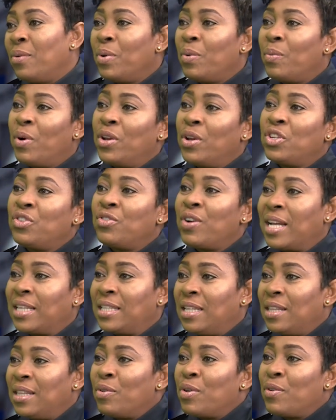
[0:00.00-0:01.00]
We want to try
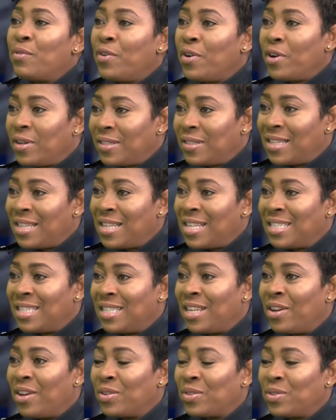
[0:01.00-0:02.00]
it in the reverse
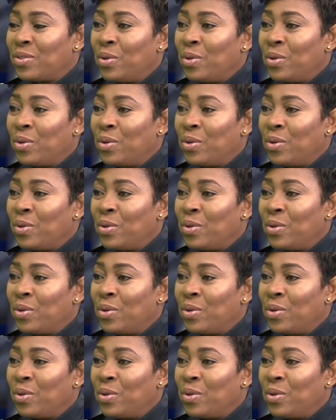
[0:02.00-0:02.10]
this year.